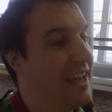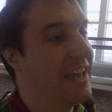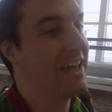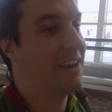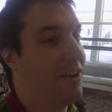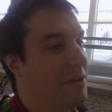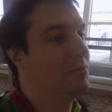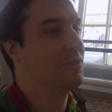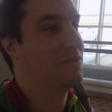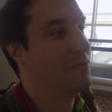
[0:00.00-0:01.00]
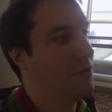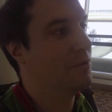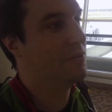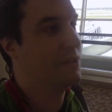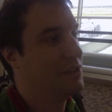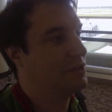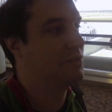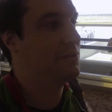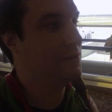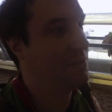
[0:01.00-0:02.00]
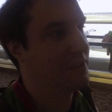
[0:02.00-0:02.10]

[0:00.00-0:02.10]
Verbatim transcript: And I'm looking forward to